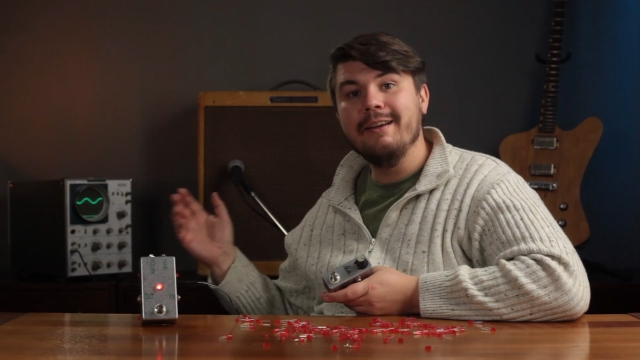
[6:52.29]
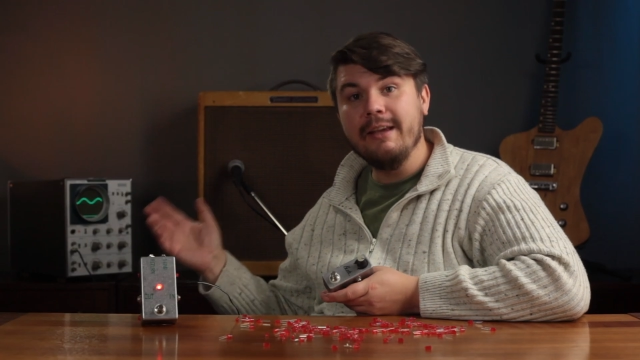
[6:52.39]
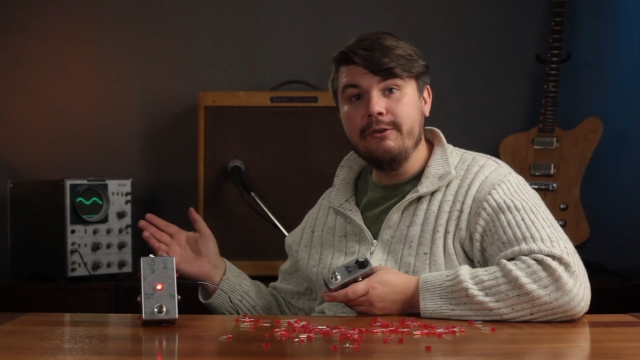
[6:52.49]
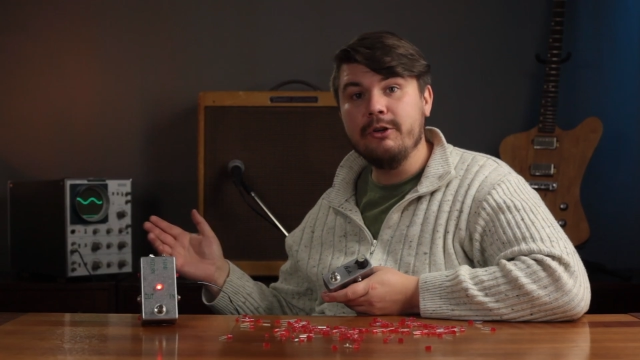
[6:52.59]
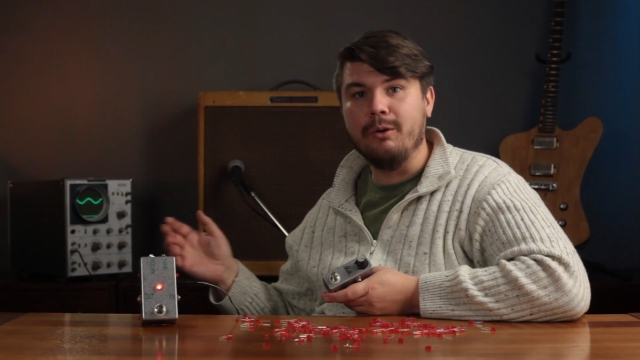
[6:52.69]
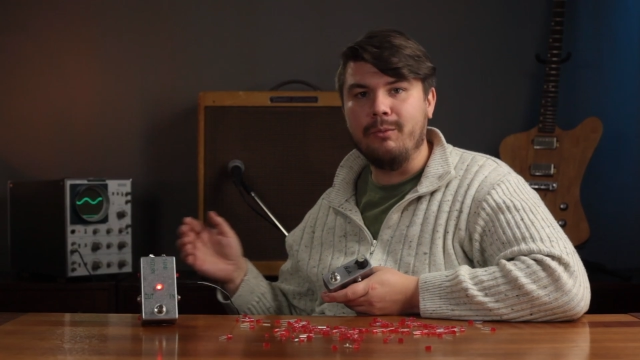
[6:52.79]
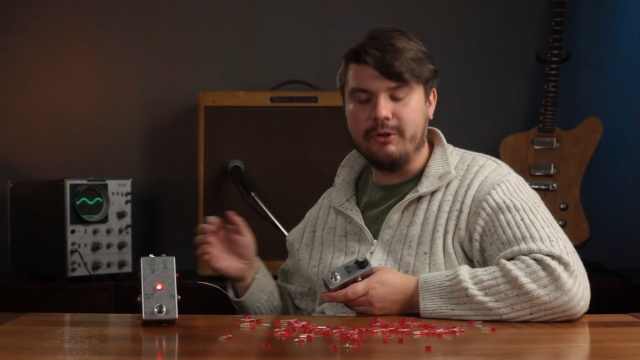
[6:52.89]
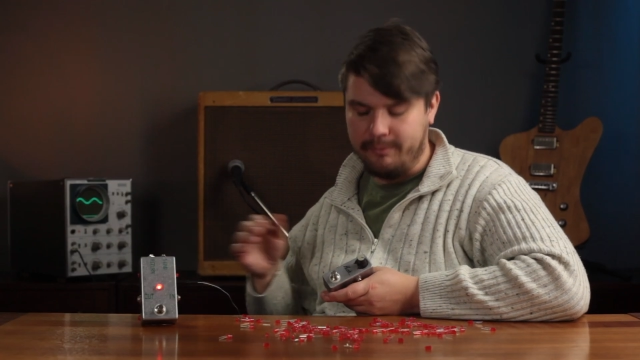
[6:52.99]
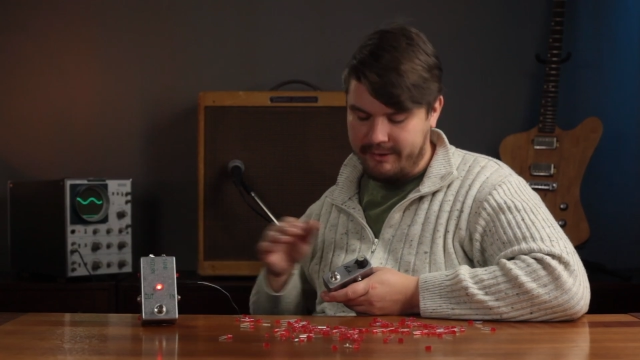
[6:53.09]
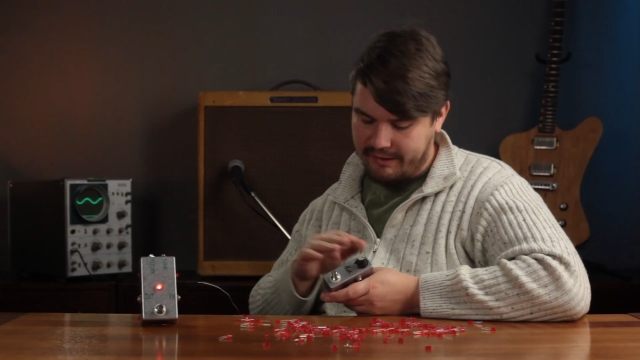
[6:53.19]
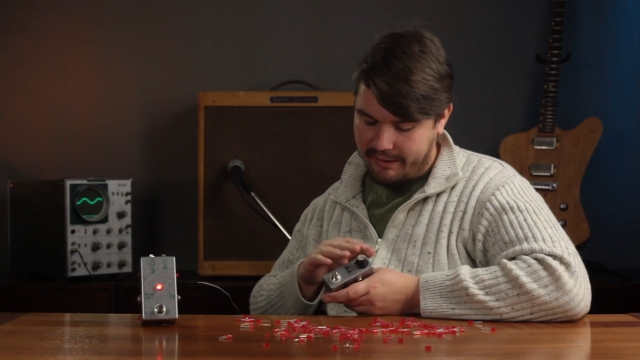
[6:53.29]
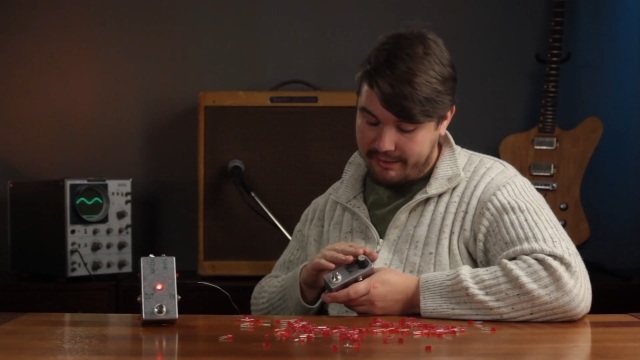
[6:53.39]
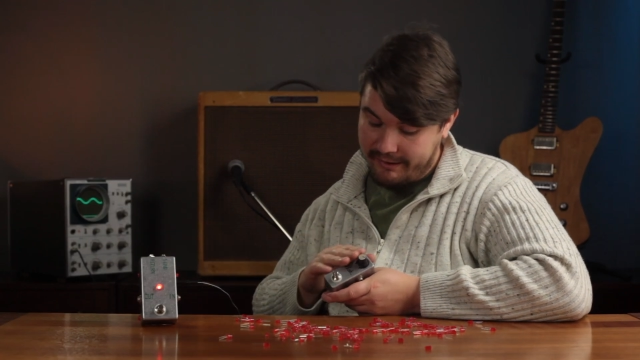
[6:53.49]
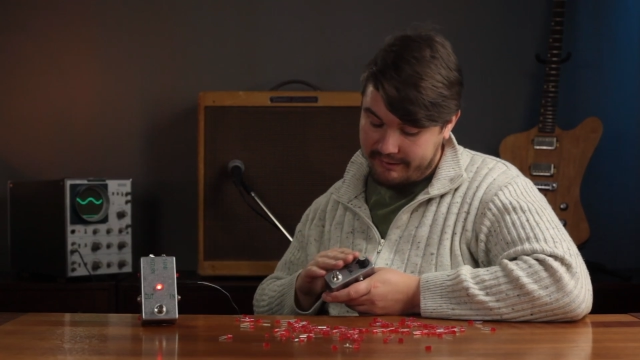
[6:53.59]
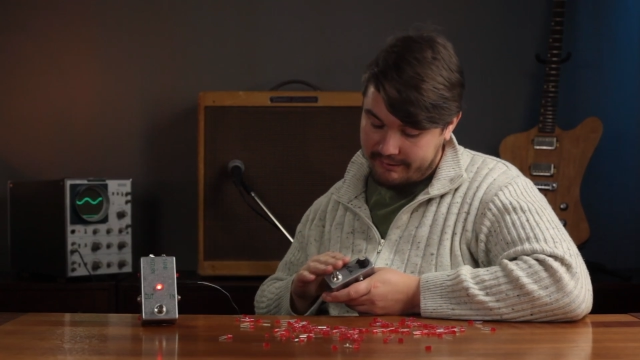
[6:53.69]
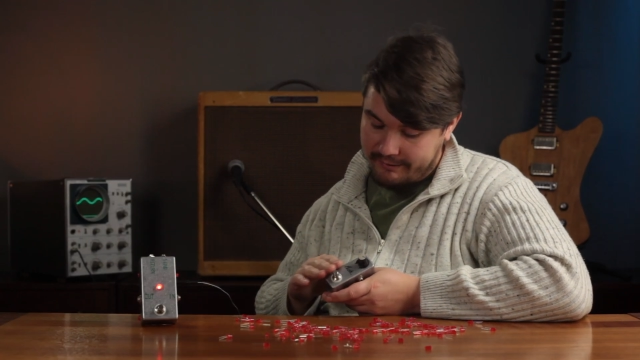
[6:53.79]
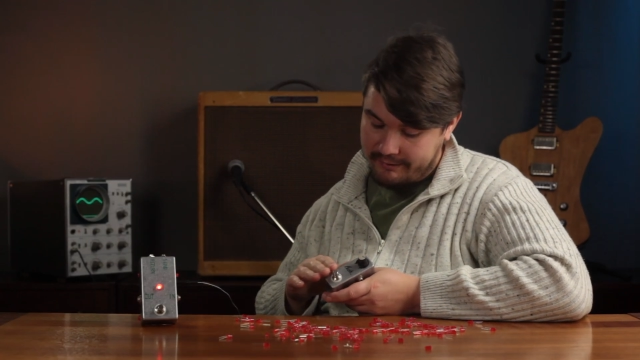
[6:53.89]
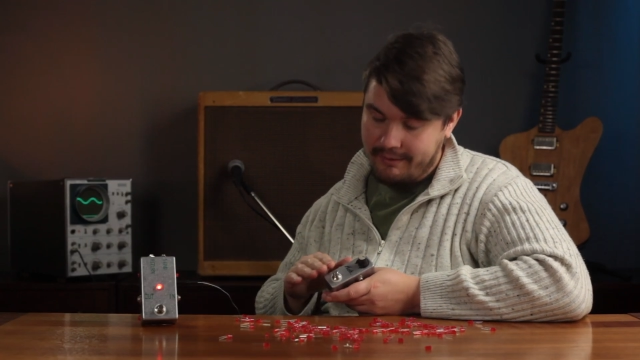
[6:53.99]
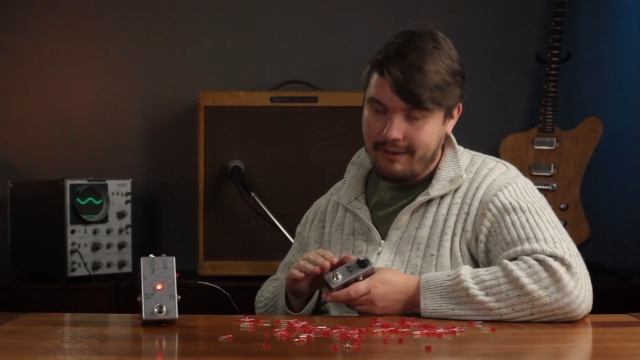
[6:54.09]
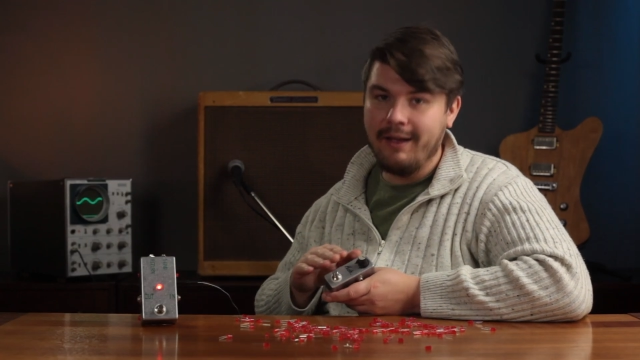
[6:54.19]
If you don't want to miss this
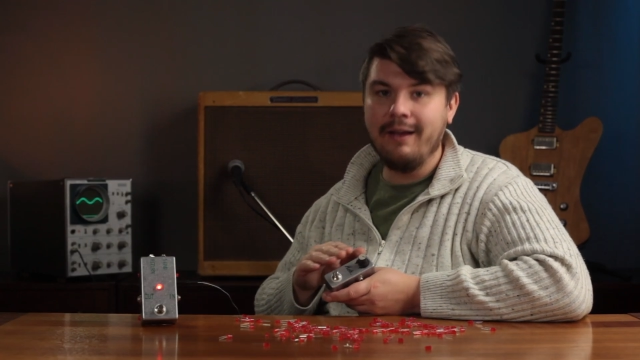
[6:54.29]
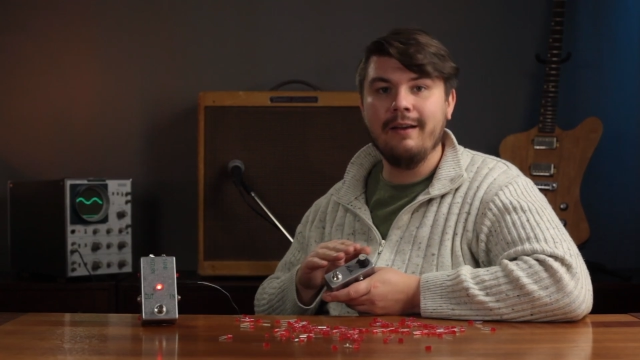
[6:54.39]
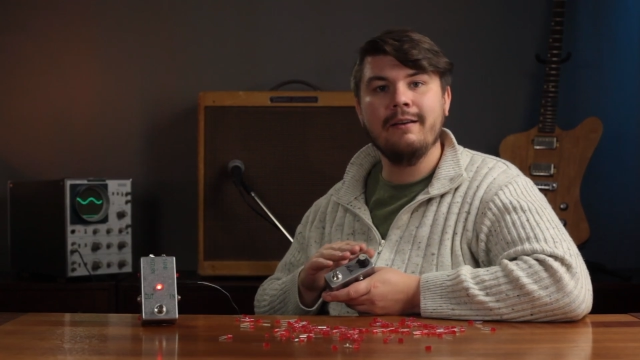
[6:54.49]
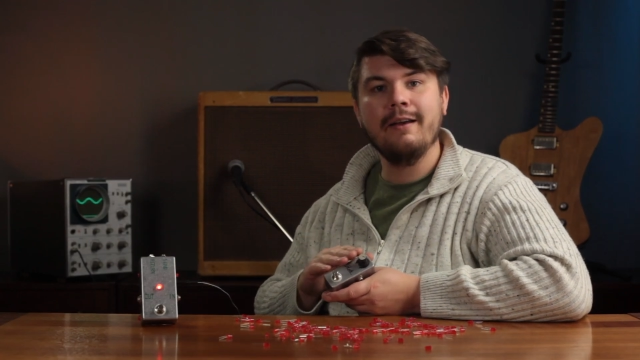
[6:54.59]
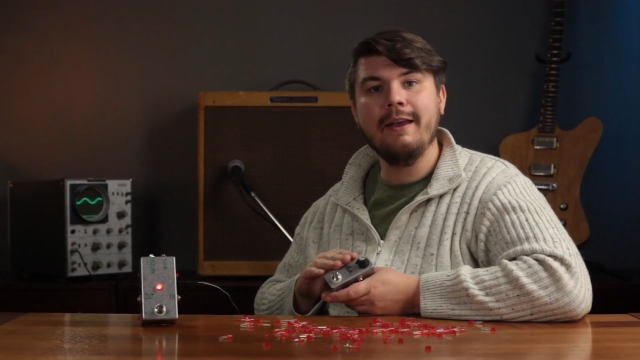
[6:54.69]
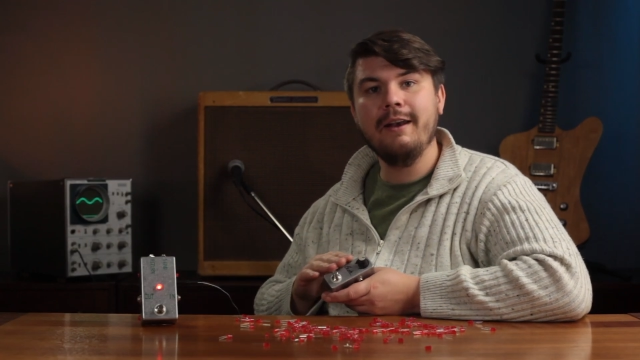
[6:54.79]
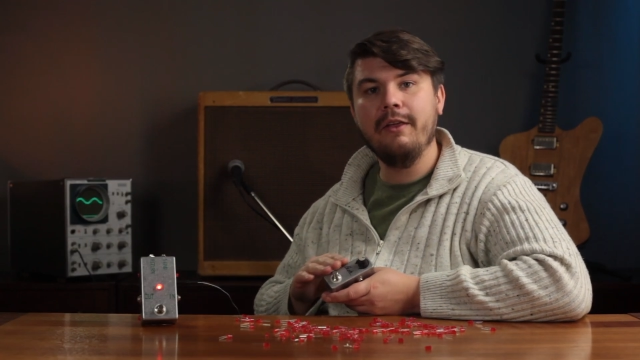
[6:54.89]
and